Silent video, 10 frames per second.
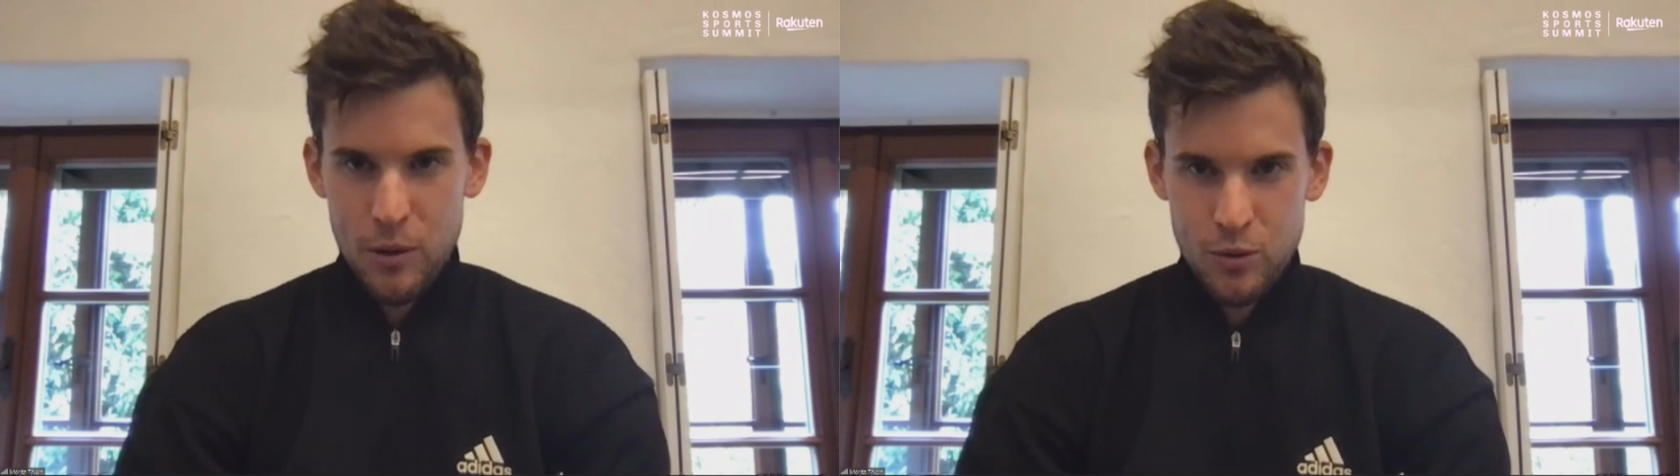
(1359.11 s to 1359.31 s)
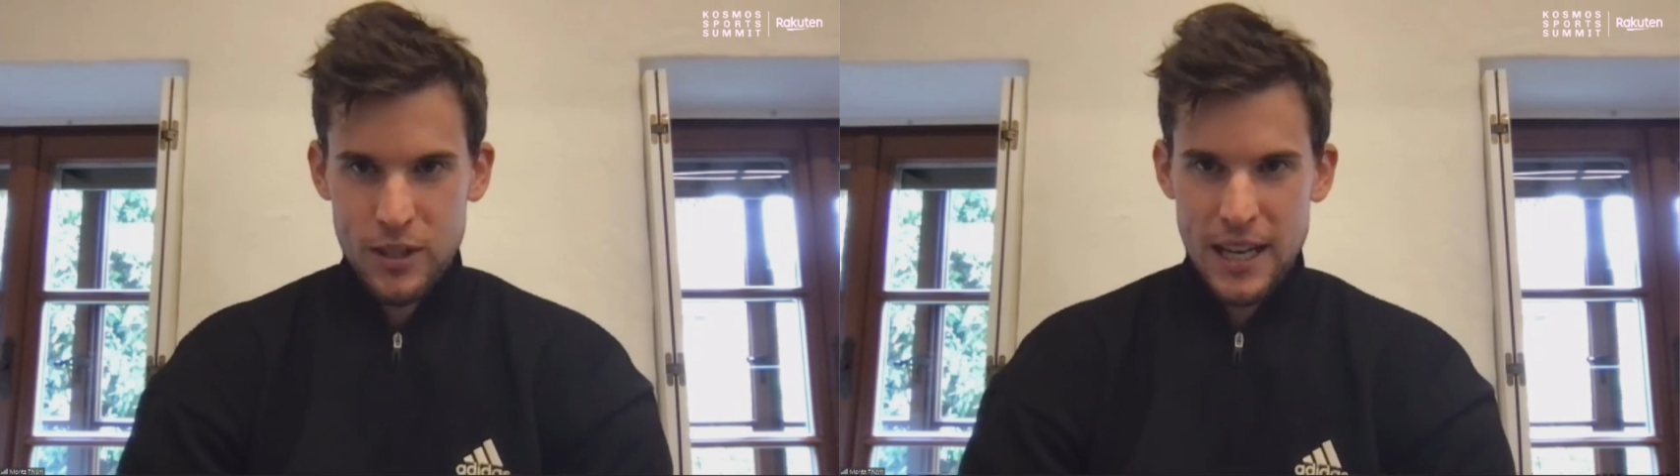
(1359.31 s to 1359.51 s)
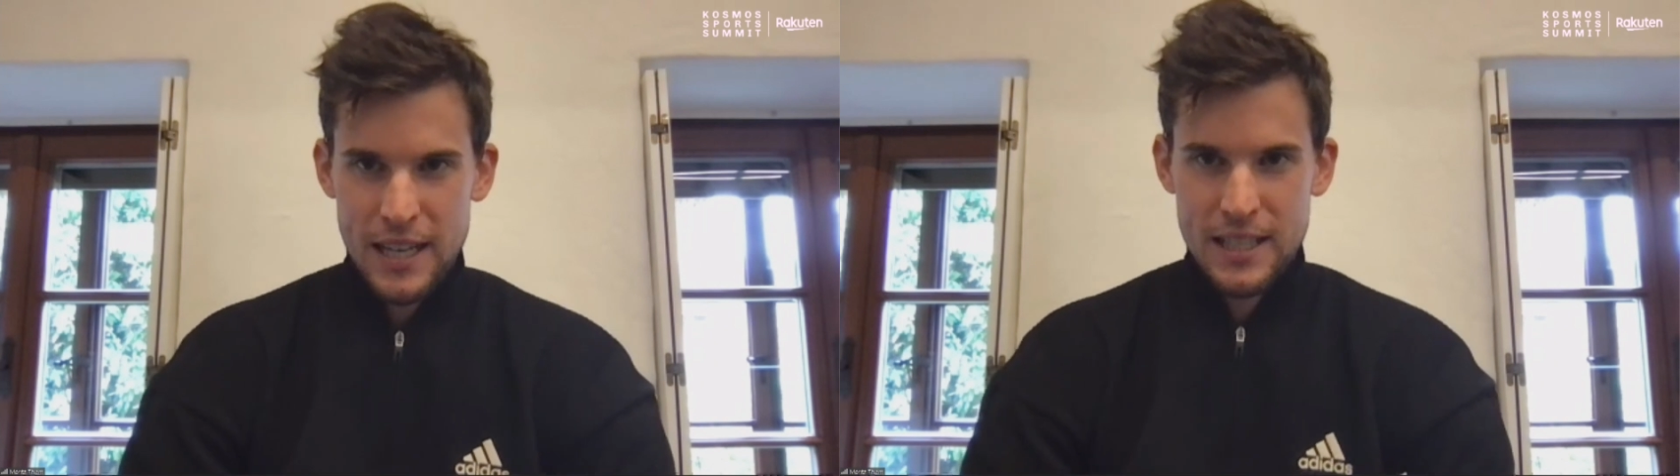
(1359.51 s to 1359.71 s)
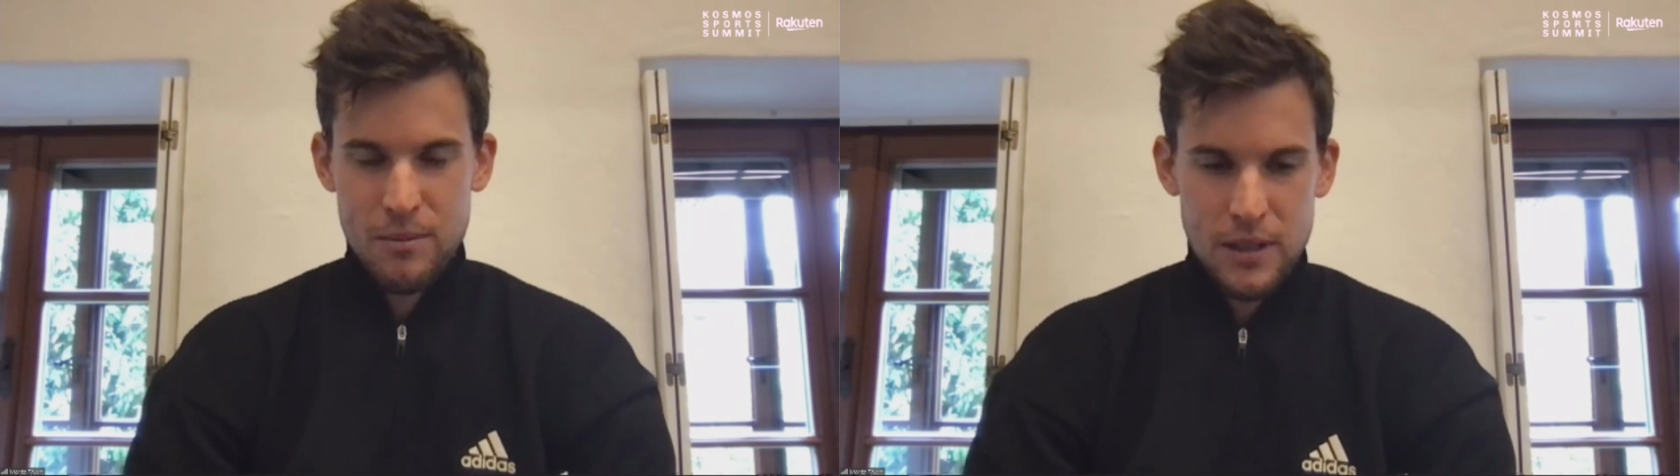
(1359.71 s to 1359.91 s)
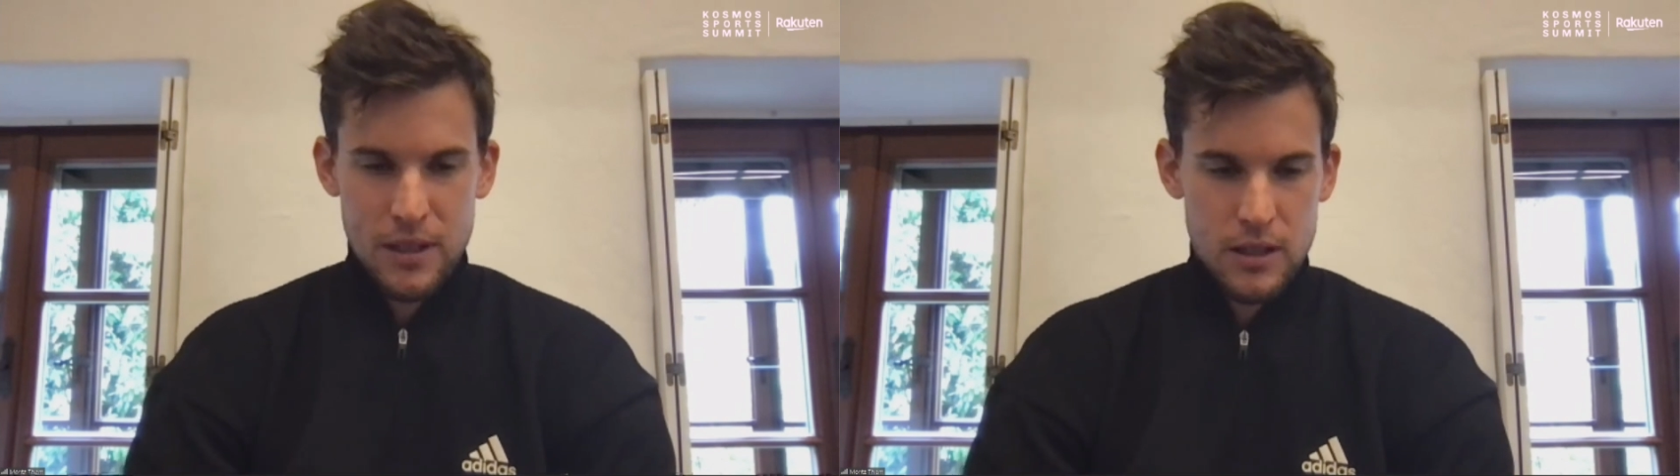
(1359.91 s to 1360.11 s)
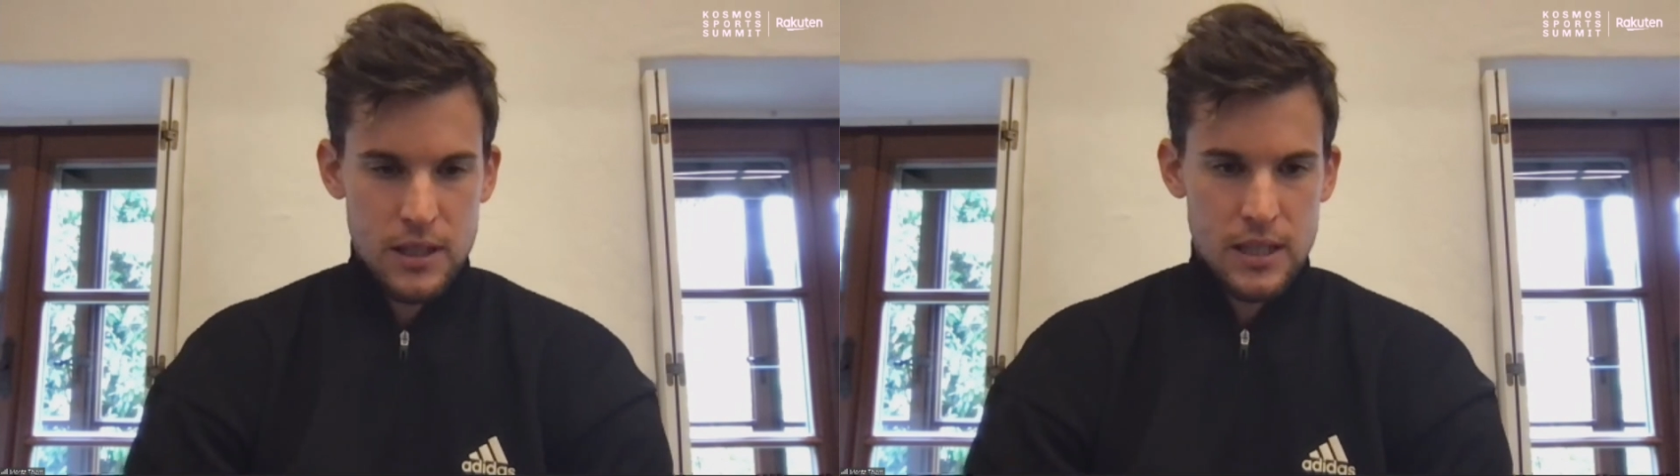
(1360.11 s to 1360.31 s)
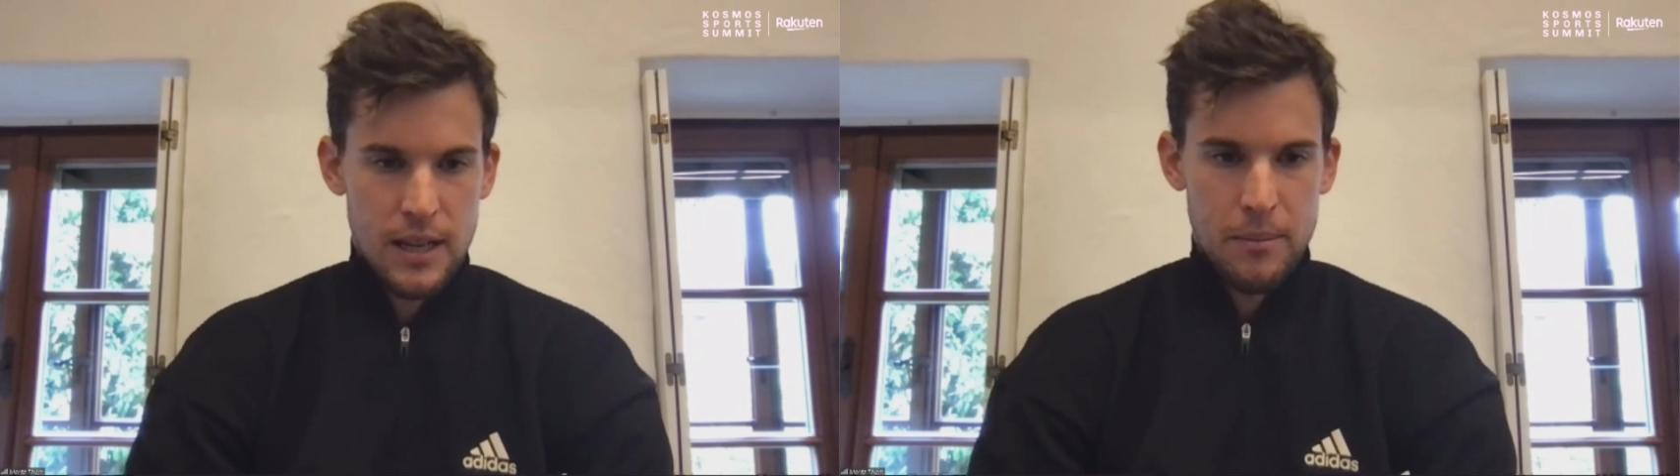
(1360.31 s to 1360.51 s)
I would guess, because